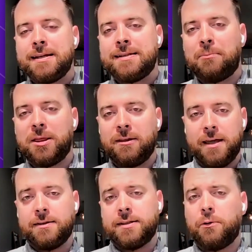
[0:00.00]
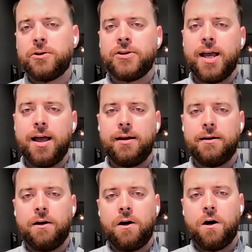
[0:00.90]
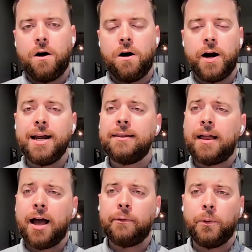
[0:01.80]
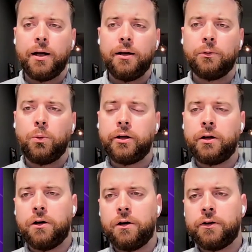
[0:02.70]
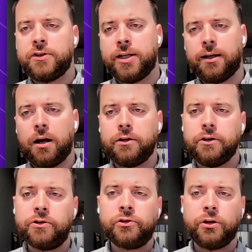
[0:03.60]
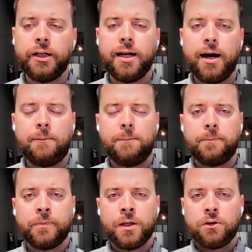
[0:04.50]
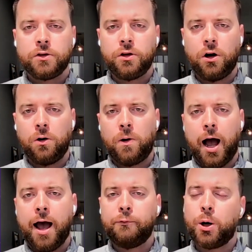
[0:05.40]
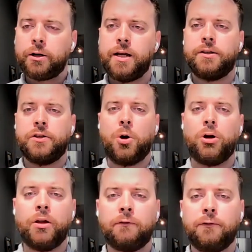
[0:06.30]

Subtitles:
some of the things that were said are in line with what you're seeing on your screen now. So I've worked at Smartling